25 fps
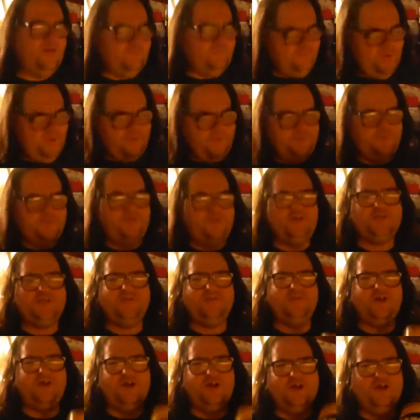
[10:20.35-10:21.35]
maybe three
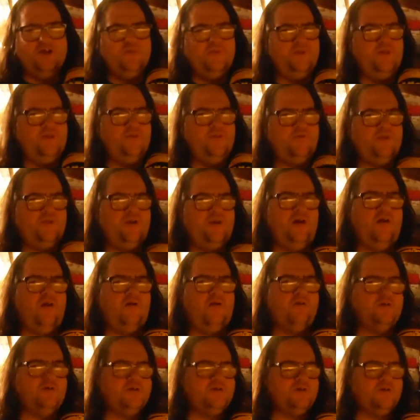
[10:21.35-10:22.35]
something. It could be $3.
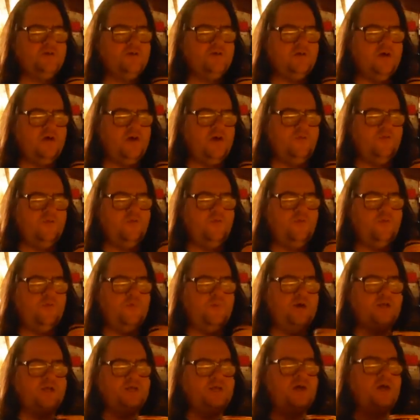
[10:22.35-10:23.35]

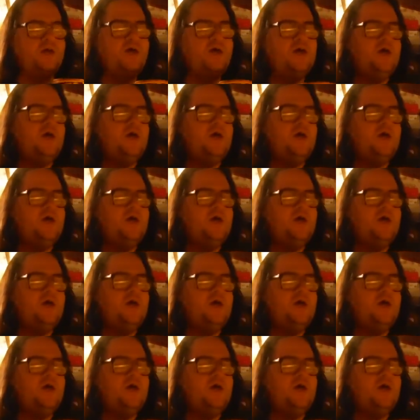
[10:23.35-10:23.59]
$4.